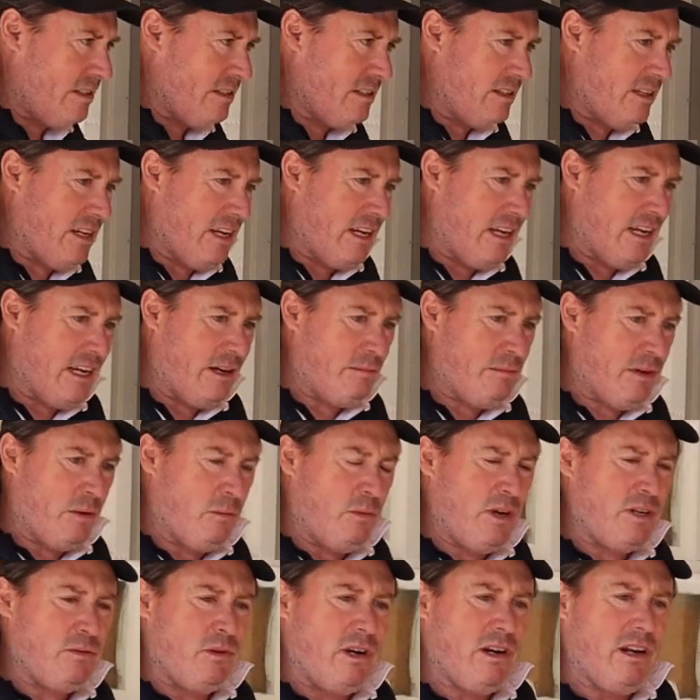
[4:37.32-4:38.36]
and
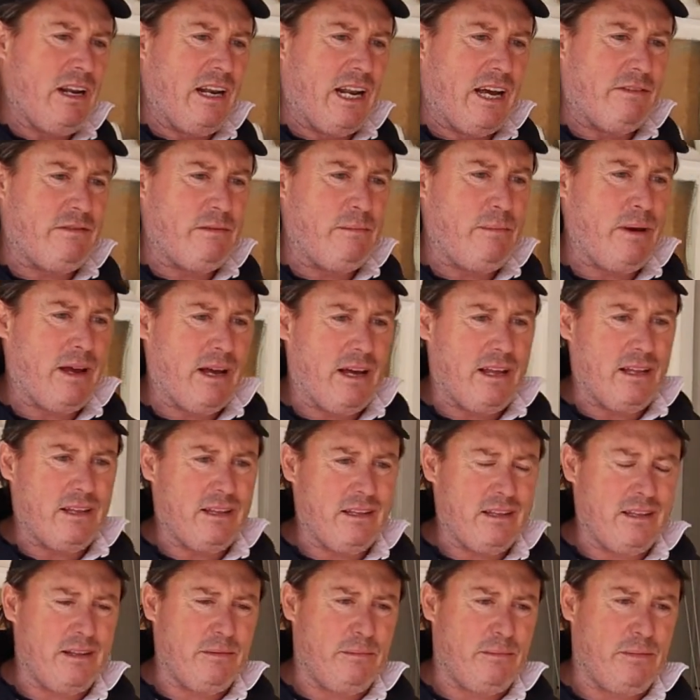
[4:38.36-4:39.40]
what I love about
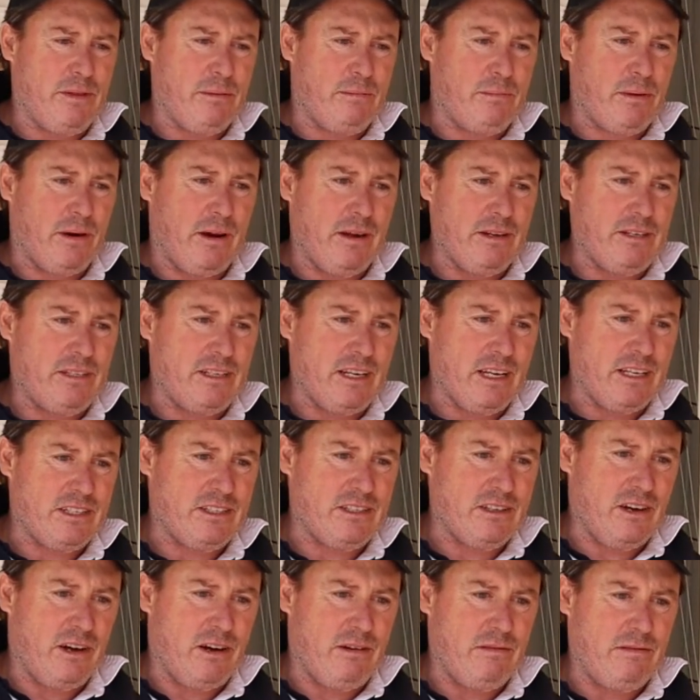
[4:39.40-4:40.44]
the
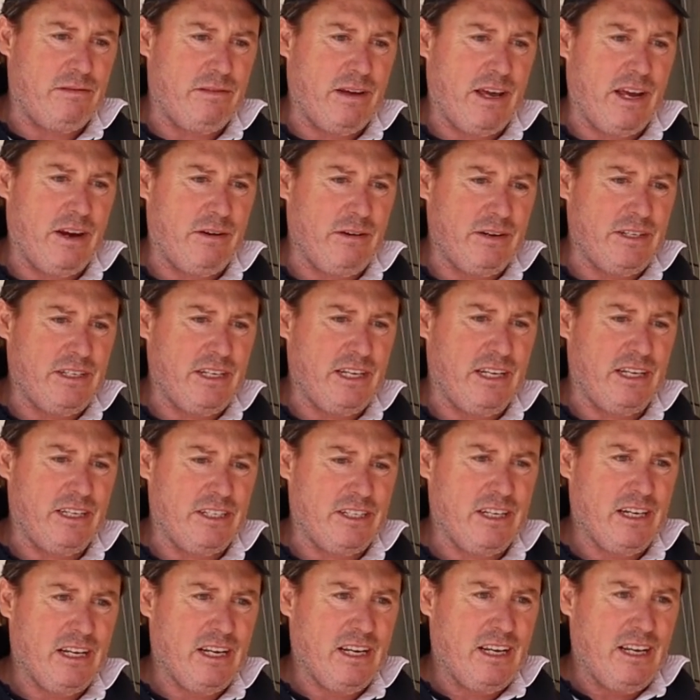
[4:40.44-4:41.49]
process of heritage
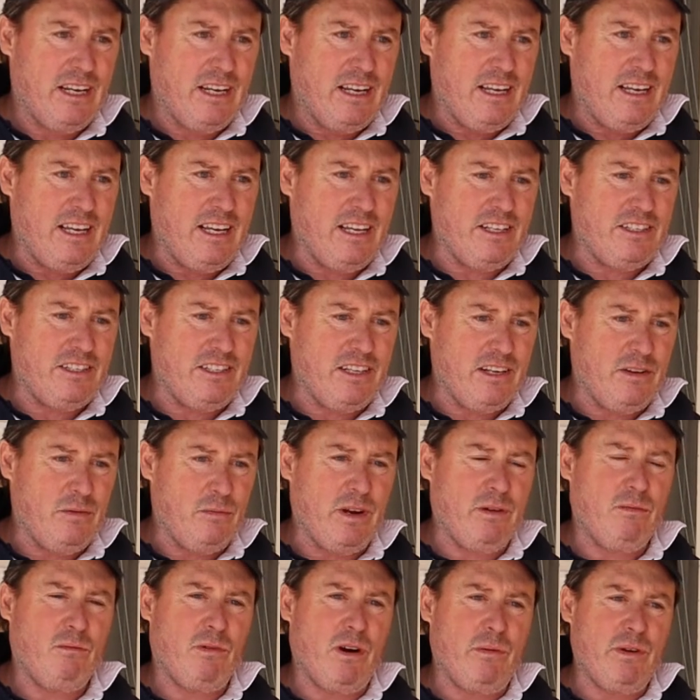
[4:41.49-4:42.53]
is
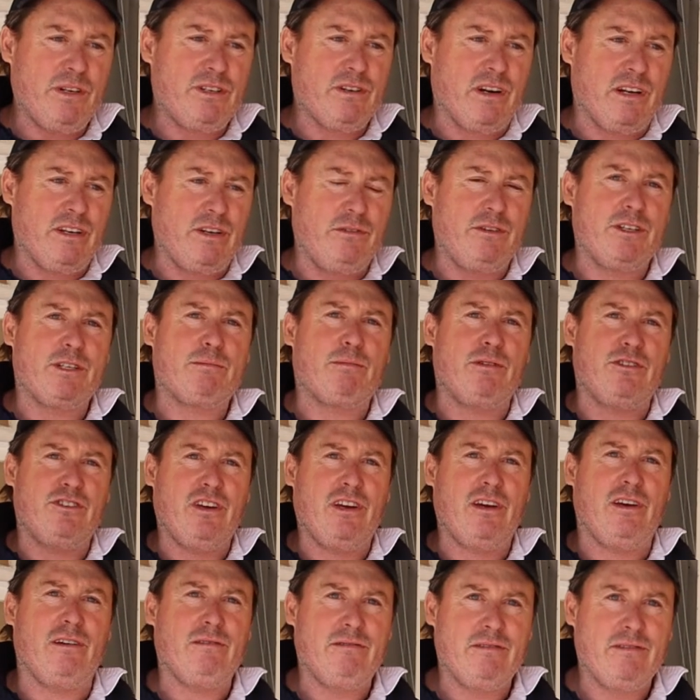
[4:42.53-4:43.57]
that what we're trying to do is
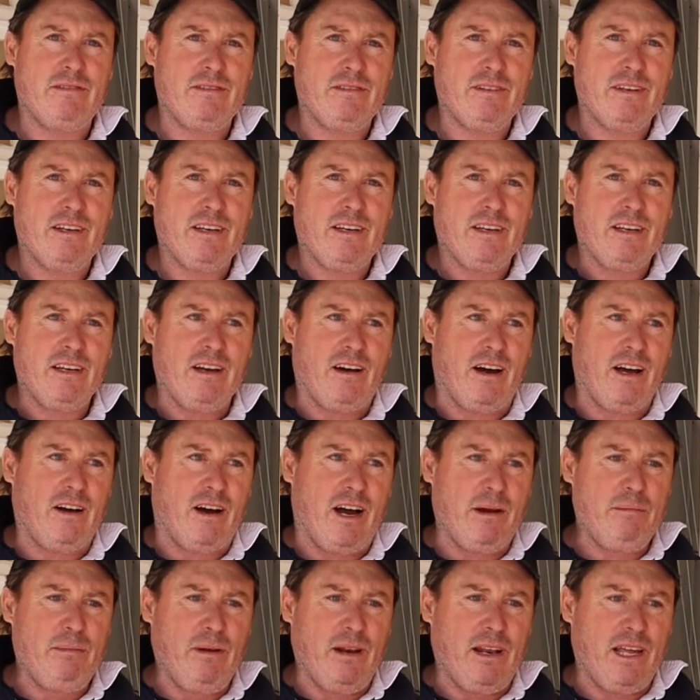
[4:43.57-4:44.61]
preserve.
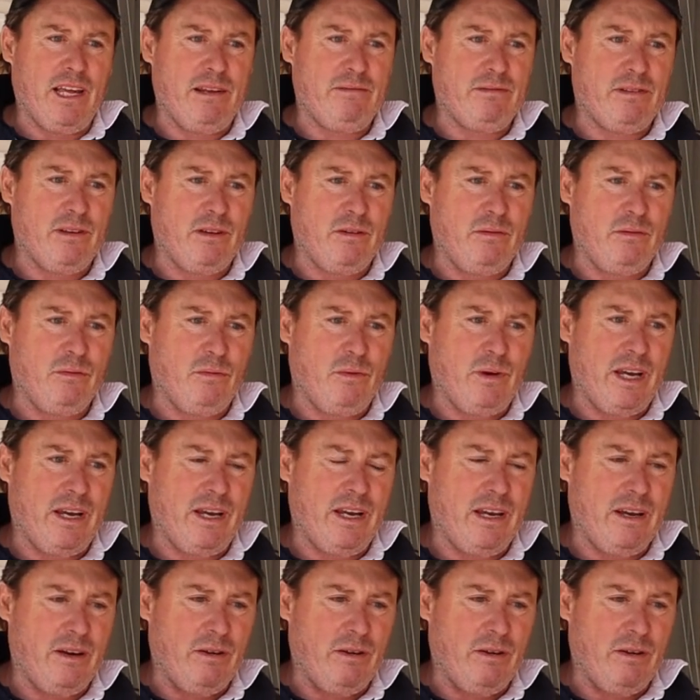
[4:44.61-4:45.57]
I believe that we're